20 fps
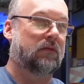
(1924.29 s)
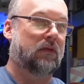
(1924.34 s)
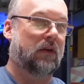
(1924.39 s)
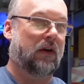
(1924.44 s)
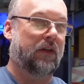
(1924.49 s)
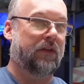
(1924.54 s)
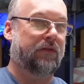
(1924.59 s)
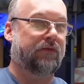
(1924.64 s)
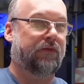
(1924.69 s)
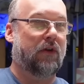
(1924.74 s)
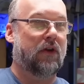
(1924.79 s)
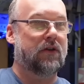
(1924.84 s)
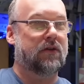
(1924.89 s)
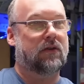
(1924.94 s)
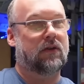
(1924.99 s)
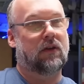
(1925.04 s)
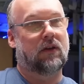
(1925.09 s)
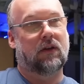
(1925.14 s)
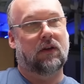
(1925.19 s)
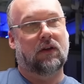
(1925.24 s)
On the
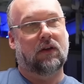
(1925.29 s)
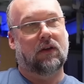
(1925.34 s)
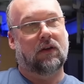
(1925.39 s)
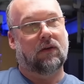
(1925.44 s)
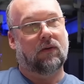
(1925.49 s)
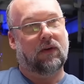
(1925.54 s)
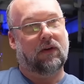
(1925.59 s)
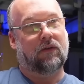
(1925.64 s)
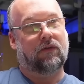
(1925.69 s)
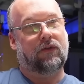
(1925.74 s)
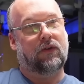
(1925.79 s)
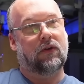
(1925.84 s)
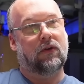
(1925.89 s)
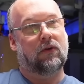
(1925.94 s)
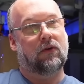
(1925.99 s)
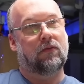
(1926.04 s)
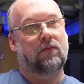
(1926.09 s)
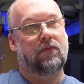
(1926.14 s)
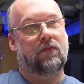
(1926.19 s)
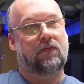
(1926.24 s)
front, we have a
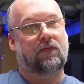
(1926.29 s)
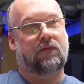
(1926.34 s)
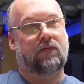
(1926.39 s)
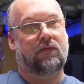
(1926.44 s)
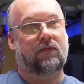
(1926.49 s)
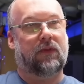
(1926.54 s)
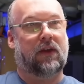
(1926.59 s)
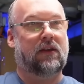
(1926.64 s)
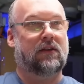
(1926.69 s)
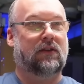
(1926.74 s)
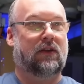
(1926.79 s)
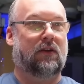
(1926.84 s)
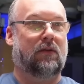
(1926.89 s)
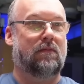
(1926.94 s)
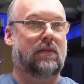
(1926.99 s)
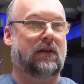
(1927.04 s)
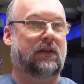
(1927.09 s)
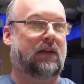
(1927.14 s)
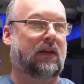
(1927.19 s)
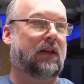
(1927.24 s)
few things that are
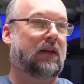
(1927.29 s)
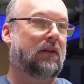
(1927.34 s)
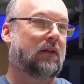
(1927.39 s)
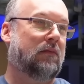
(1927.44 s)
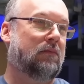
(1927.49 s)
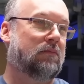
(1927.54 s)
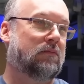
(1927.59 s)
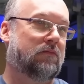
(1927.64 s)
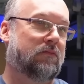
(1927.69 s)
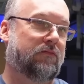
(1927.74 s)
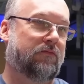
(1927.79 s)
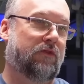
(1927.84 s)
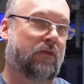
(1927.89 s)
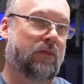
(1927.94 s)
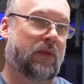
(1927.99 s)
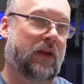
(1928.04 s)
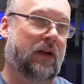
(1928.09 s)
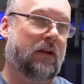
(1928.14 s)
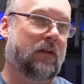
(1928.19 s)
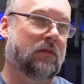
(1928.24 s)
missing
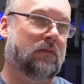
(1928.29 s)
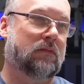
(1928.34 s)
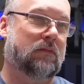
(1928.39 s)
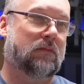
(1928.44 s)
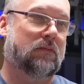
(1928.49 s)
from there.